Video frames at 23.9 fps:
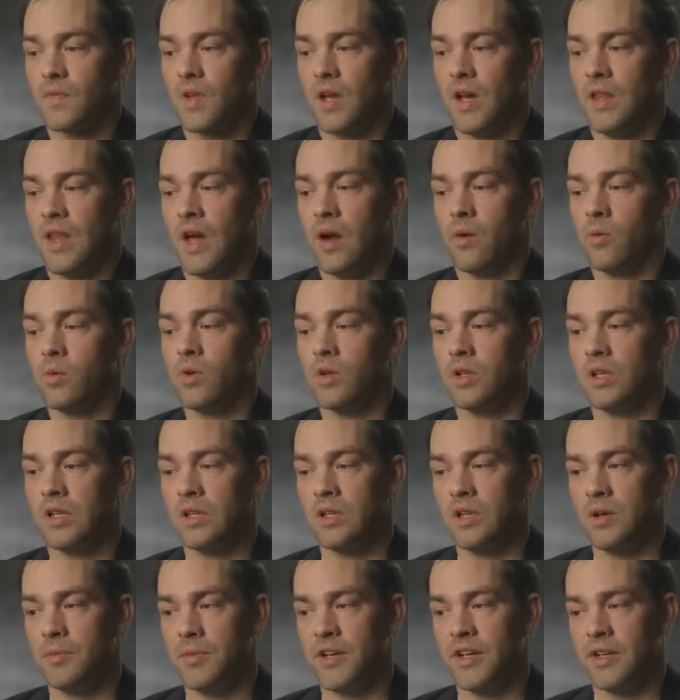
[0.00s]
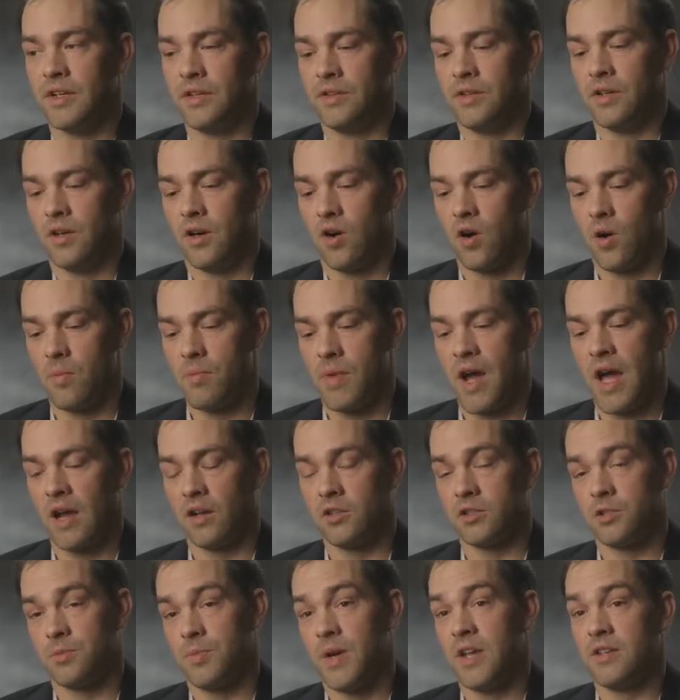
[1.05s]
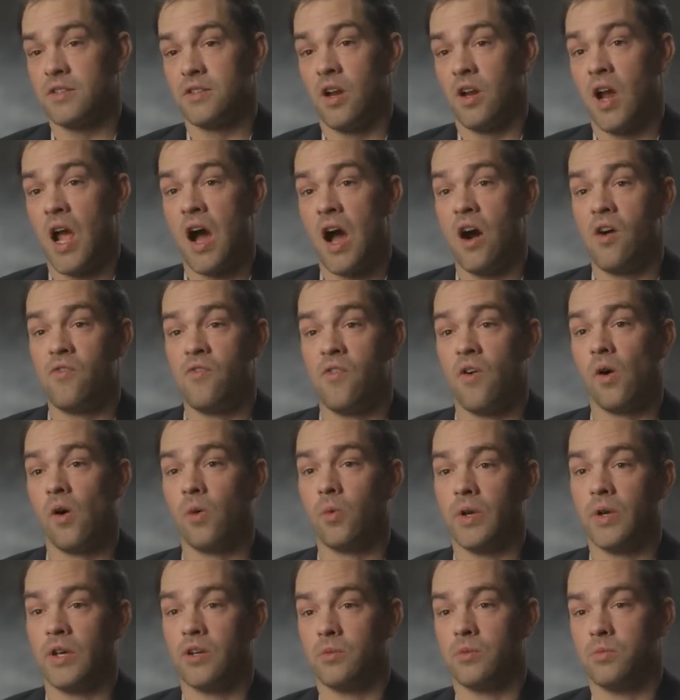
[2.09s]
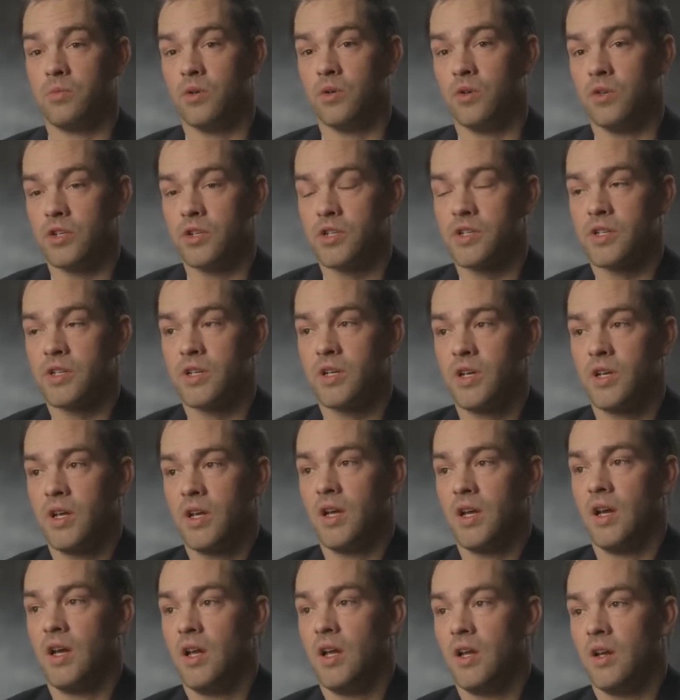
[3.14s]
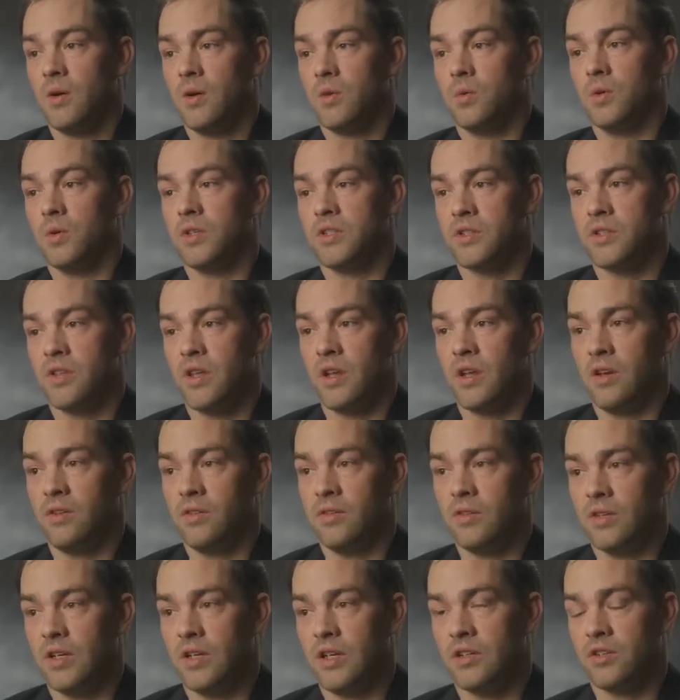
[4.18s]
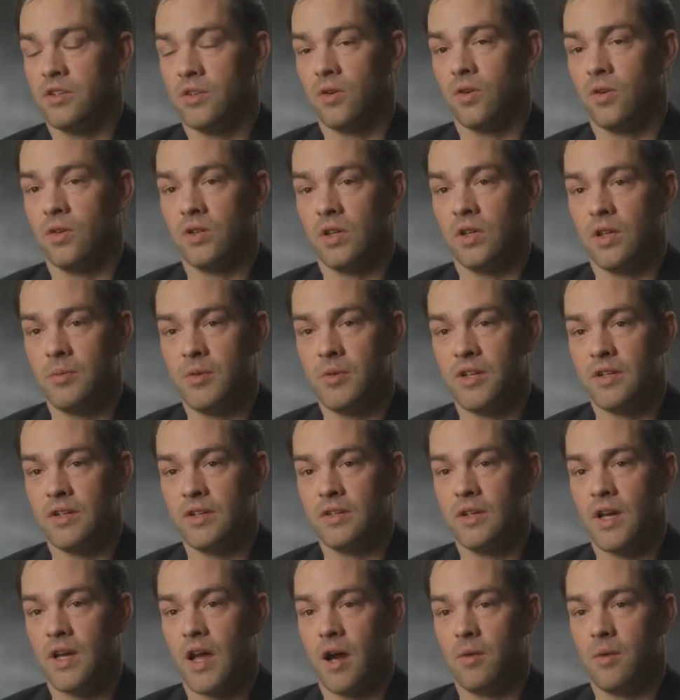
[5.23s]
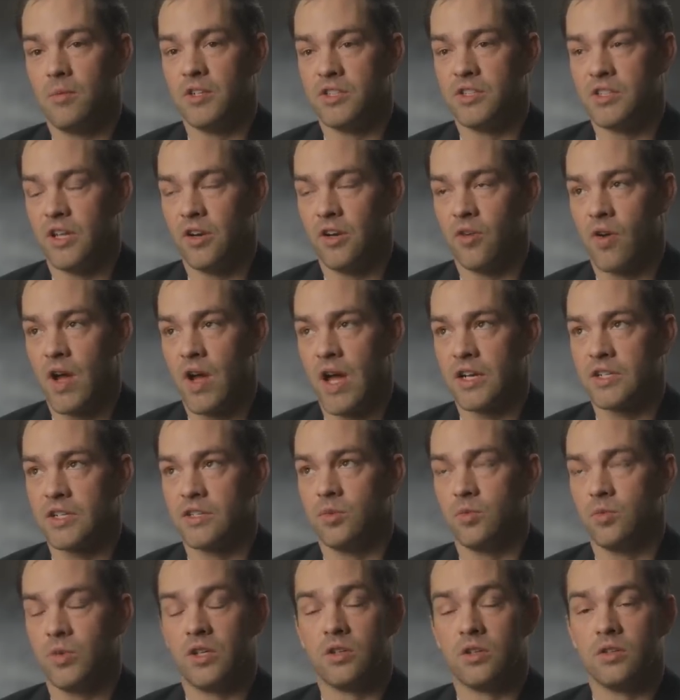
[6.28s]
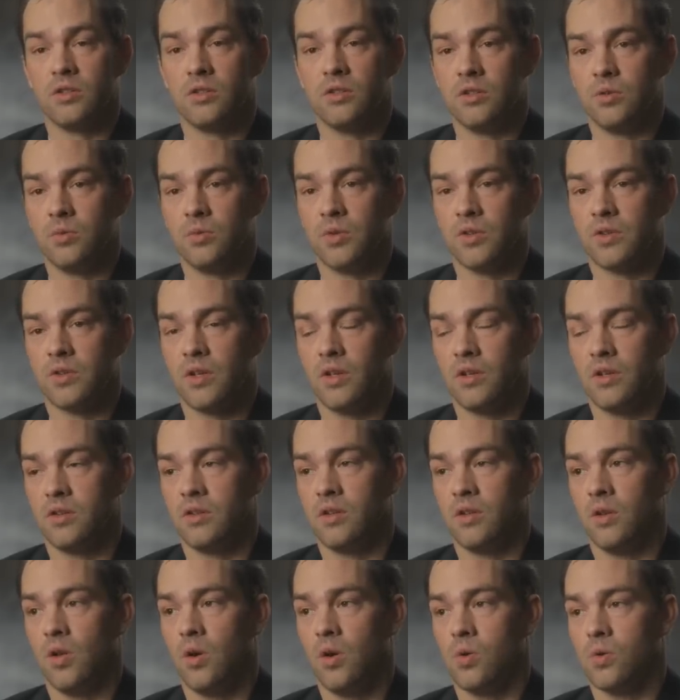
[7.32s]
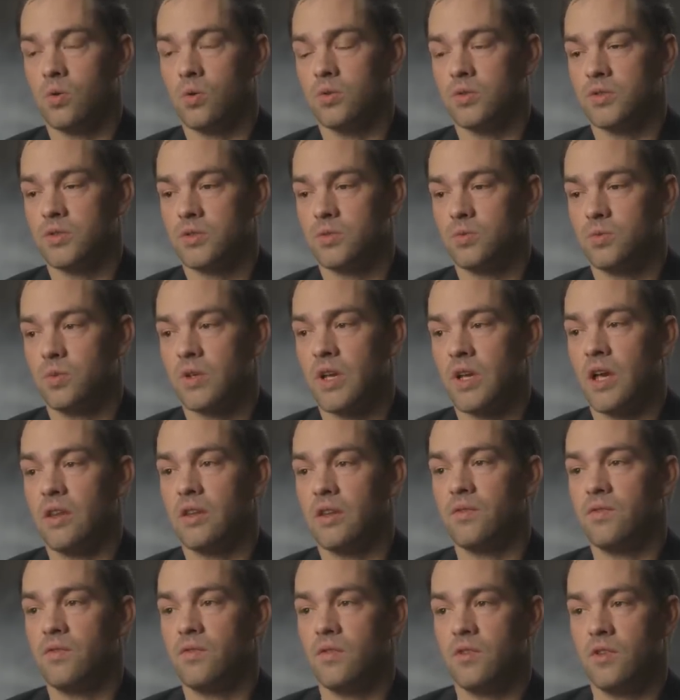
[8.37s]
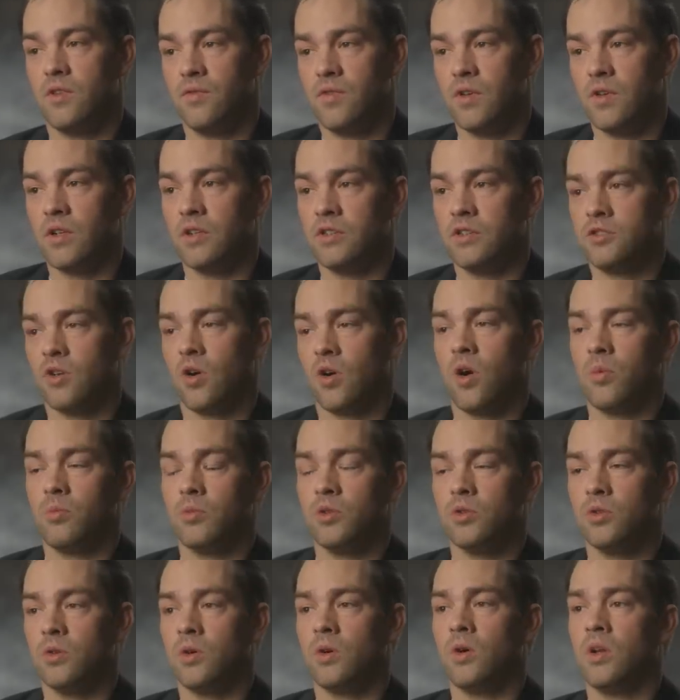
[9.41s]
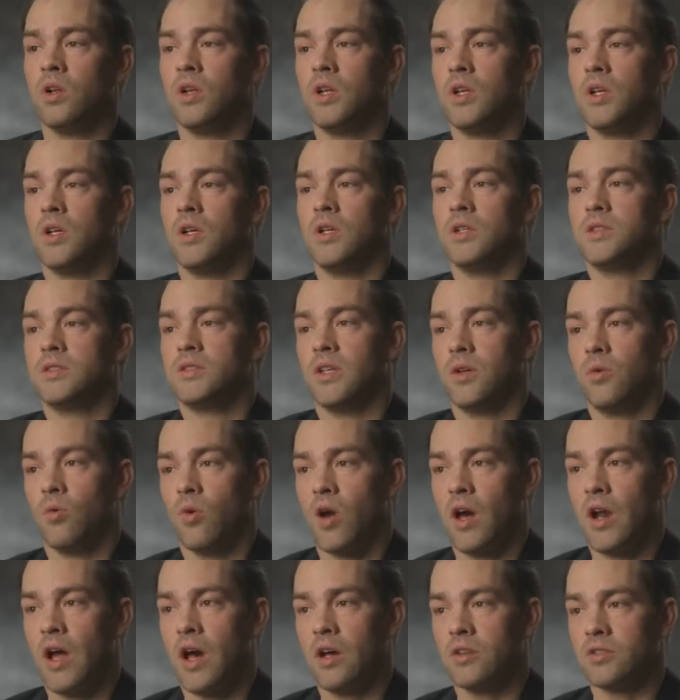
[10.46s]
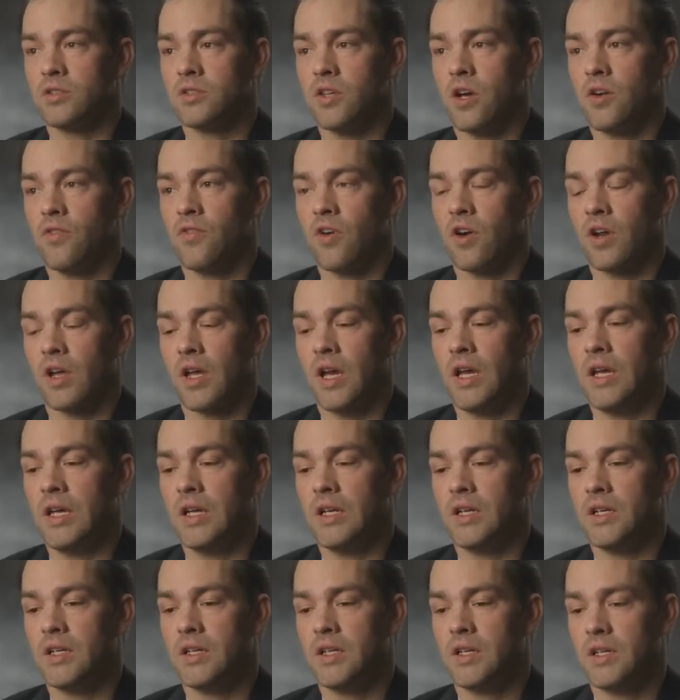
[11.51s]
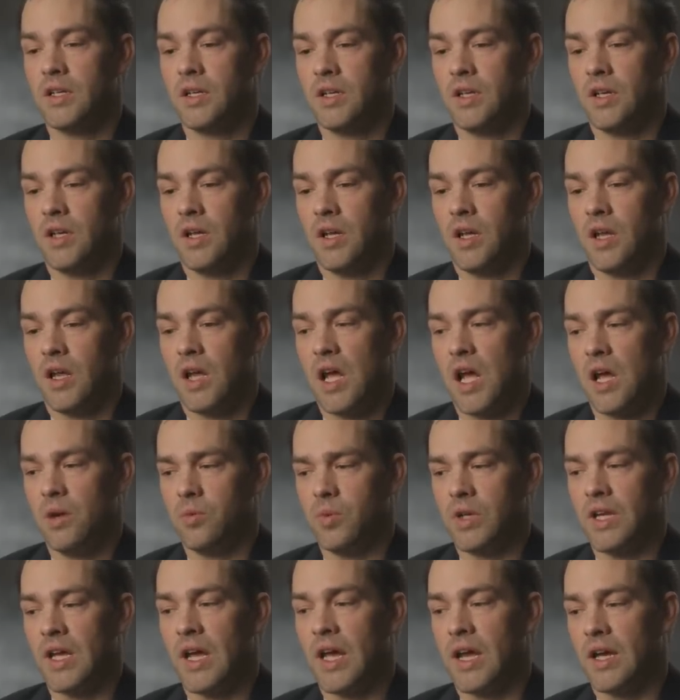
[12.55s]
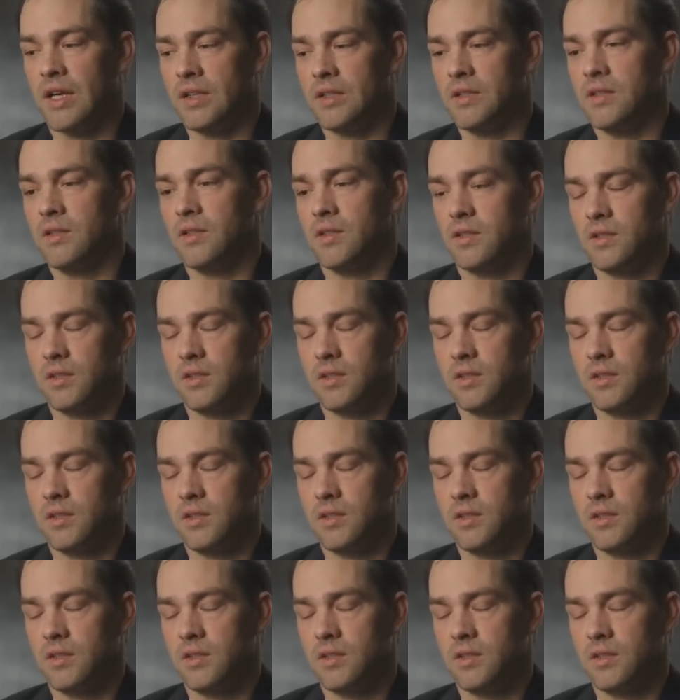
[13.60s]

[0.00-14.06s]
And that really limited our battle space on how far we could push, which then in turn limited how much interaction we could do with the locals. We had the village Armul set right outside of our gate, and we had,